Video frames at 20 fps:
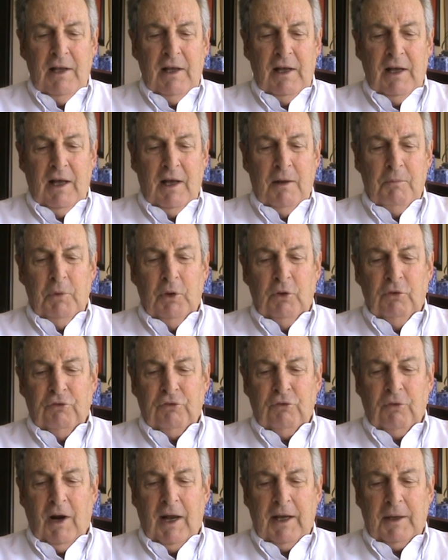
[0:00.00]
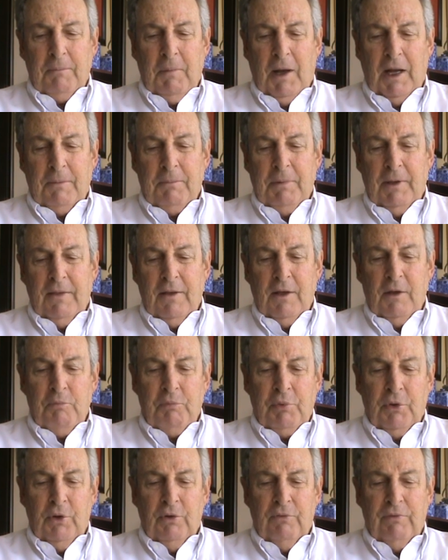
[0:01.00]
Moonstrike might be the
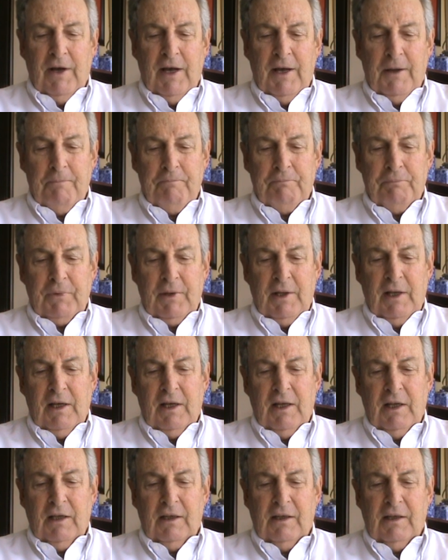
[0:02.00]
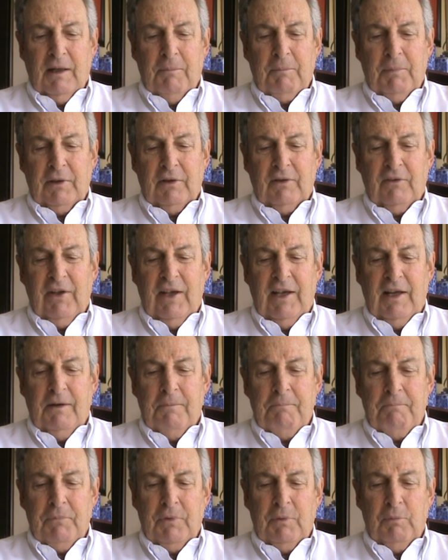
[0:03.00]
improver. Number
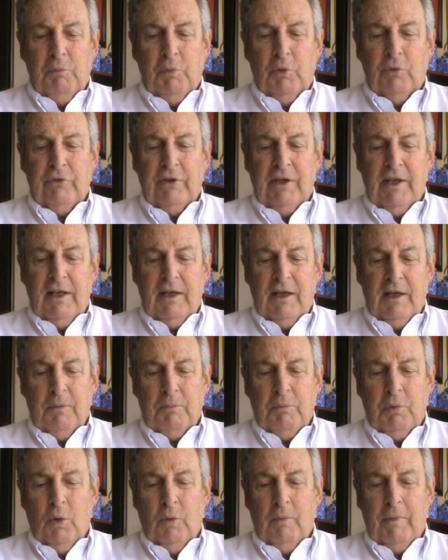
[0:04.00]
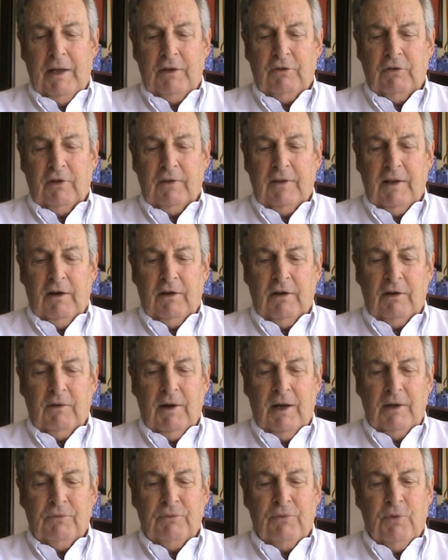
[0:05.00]
10, Muzieni and Paul Matchett, they're in
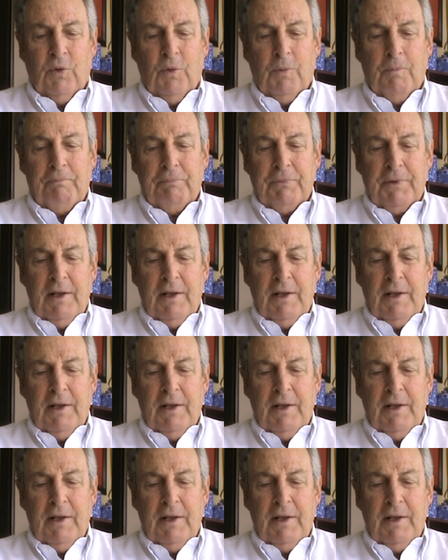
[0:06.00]
great form.